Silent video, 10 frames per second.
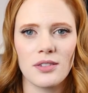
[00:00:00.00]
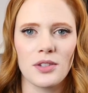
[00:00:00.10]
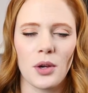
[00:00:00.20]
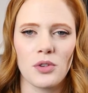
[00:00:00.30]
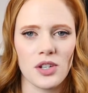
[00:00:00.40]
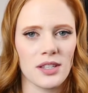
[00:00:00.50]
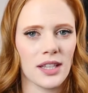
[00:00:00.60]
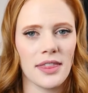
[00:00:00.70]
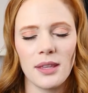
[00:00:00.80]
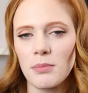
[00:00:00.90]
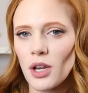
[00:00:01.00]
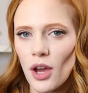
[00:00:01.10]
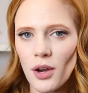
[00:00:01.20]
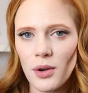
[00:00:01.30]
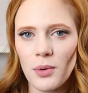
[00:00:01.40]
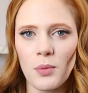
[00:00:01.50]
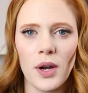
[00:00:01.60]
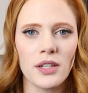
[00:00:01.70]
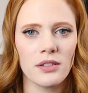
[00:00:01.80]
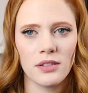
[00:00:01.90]
so just let them know
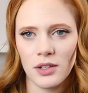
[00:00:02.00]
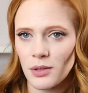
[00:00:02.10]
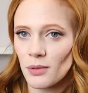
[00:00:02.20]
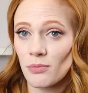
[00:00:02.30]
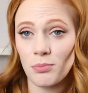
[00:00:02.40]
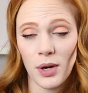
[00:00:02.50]
what your